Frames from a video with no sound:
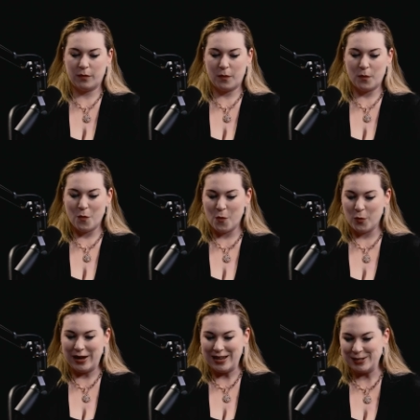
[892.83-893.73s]
more
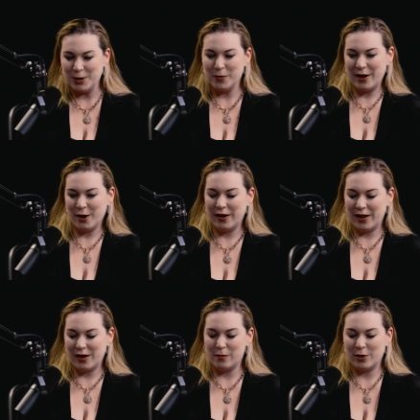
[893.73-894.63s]
easier recurring
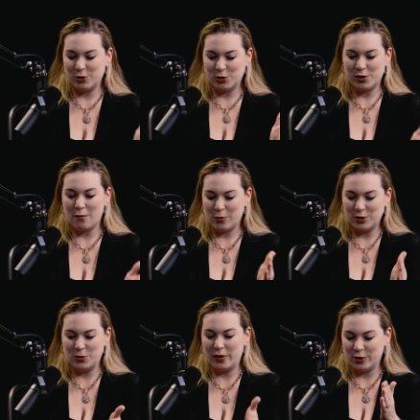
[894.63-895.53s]
income because your software
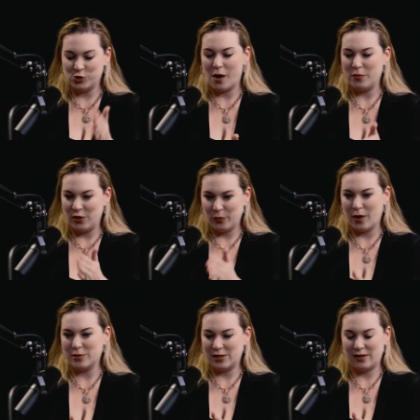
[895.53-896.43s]
is doing a job that you have
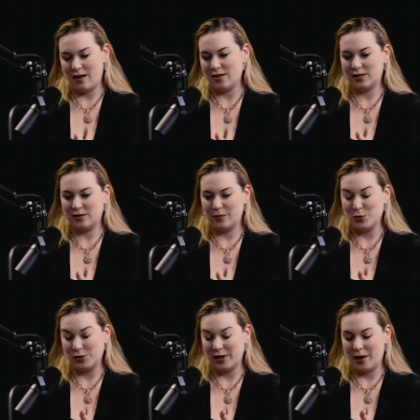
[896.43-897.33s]
promised it does
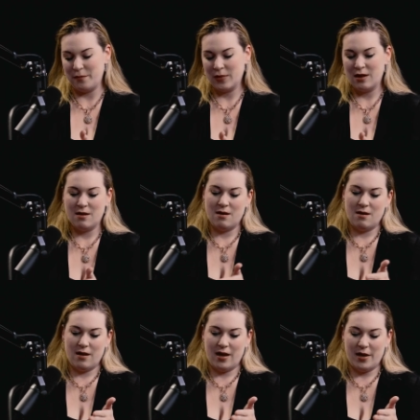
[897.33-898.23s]
most of the time.
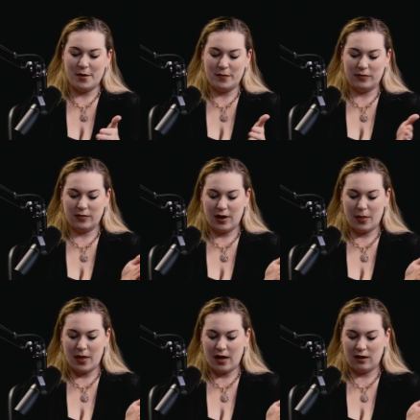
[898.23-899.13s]
Um,
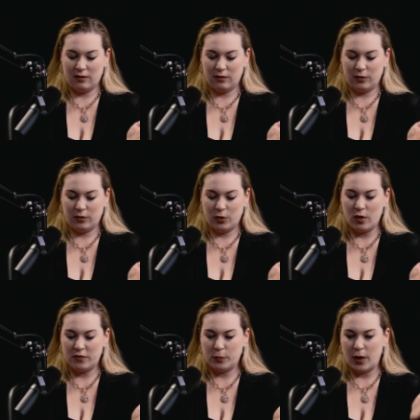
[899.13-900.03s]
and then you don't
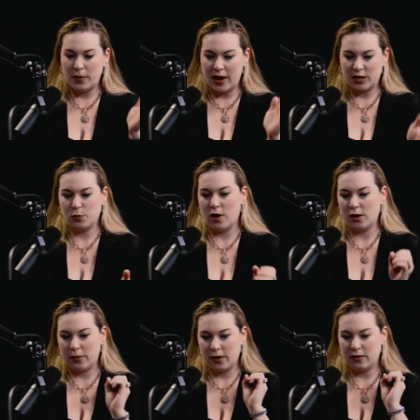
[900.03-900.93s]
have to put out the next
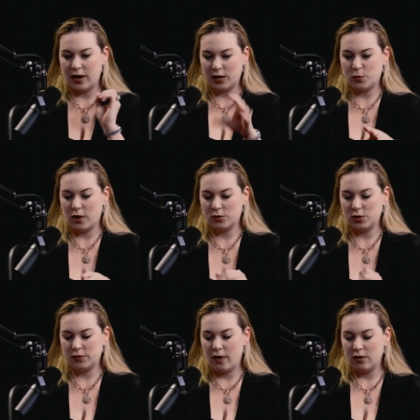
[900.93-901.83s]
product, think of the next product. So
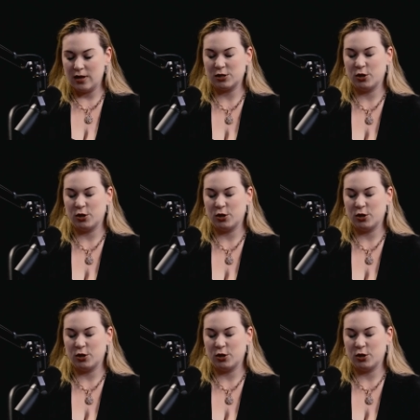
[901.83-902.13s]
it's far less